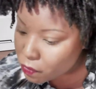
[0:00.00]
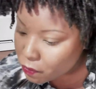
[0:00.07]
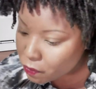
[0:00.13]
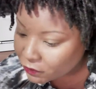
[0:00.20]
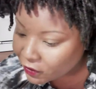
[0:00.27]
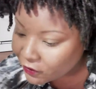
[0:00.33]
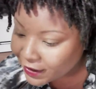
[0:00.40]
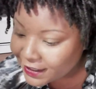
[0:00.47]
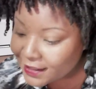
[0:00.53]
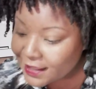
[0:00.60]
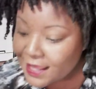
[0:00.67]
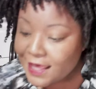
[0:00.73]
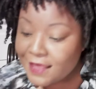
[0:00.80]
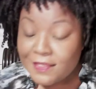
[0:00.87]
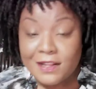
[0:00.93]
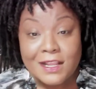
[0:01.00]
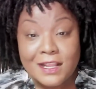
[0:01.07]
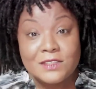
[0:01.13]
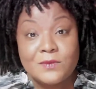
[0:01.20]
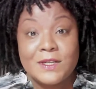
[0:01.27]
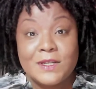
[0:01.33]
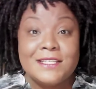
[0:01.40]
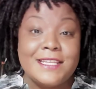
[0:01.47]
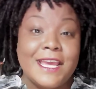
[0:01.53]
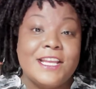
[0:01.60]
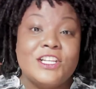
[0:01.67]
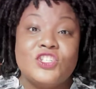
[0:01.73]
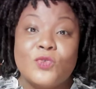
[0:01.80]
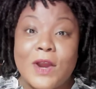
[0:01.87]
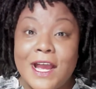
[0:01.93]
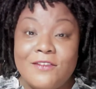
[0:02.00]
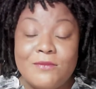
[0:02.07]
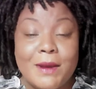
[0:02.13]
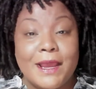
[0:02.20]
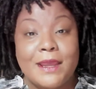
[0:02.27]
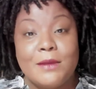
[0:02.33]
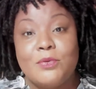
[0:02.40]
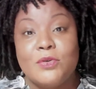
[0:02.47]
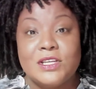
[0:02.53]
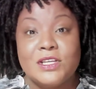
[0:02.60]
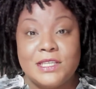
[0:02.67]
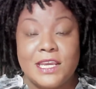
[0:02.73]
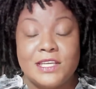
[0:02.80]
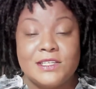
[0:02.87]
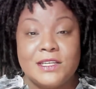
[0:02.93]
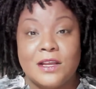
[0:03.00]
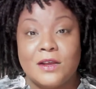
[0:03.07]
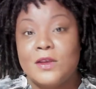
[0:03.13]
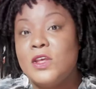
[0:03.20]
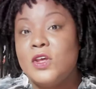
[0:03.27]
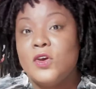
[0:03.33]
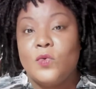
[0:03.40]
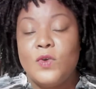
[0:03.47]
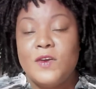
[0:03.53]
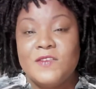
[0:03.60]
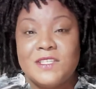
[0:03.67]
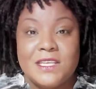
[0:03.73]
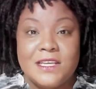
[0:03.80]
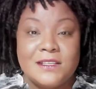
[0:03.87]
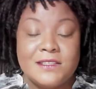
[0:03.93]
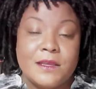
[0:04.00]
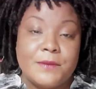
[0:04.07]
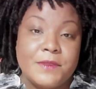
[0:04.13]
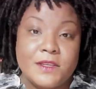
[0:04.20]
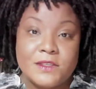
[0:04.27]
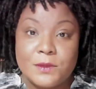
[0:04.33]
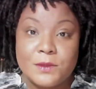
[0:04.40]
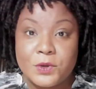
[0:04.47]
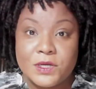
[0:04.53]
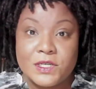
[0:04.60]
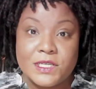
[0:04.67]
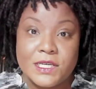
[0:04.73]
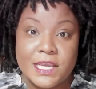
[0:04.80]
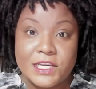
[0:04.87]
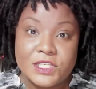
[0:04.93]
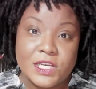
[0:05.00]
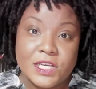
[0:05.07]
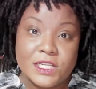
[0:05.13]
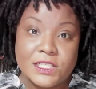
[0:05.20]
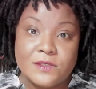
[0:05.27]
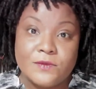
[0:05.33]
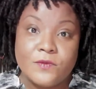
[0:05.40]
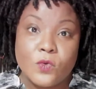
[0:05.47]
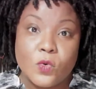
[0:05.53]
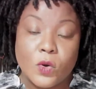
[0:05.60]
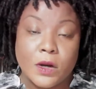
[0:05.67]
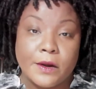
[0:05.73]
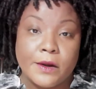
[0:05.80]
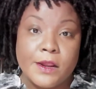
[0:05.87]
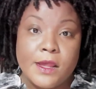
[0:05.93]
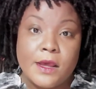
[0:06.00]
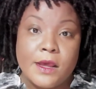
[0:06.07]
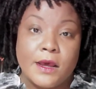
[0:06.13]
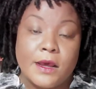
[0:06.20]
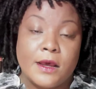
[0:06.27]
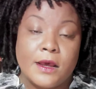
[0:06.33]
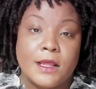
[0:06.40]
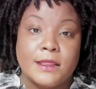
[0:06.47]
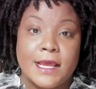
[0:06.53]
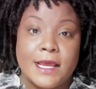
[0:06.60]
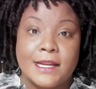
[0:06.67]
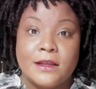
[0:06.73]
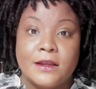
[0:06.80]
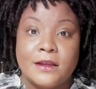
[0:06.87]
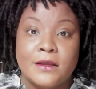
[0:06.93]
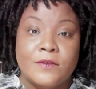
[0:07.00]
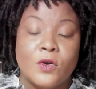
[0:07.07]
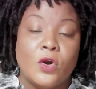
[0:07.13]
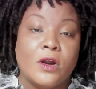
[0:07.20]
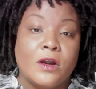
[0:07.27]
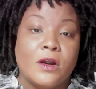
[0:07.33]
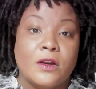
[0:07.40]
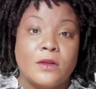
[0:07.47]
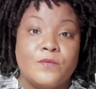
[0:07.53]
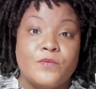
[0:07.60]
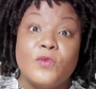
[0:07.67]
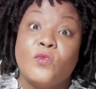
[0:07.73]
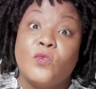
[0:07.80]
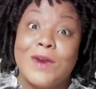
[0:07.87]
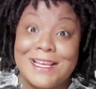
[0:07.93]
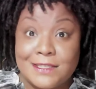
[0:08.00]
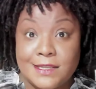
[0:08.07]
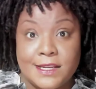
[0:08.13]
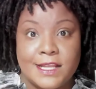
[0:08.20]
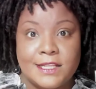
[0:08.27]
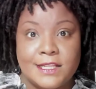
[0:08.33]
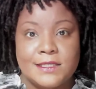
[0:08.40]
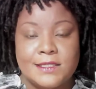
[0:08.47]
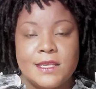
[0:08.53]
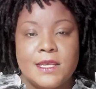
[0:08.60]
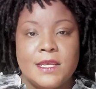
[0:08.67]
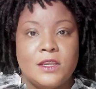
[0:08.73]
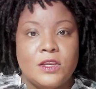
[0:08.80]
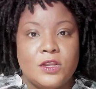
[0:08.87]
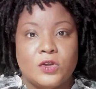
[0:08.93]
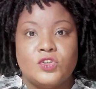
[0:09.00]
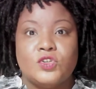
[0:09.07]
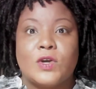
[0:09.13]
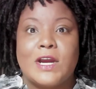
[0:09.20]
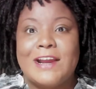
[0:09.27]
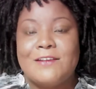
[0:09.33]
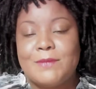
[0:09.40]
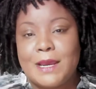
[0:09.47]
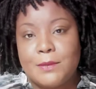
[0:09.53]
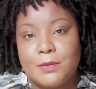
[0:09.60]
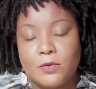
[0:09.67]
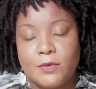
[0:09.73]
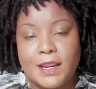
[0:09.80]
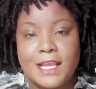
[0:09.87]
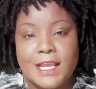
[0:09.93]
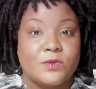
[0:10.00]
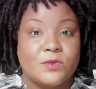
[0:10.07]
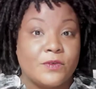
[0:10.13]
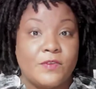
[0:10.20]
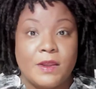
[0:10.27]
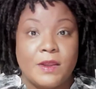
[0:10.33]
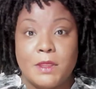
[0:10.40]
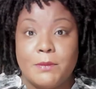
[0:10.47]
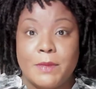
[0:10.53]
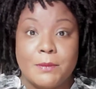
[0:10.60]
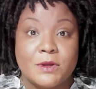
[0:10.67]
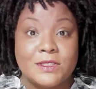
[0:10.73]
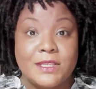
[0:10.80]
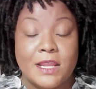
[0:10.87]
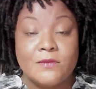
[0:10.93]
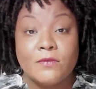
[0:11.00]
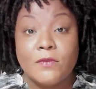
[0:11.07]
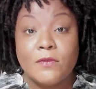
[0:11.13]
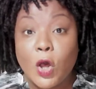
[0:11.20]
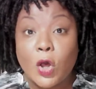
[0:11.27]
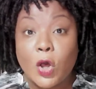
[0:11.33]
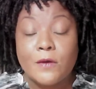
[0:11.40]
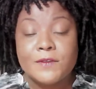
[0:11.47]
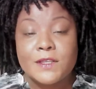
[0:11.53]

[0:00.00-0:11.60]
All right, the next one is a drive-by appreciation. Now, we've seen some of these appreciations for a lot of our residents, drive-by parades where family members get involved.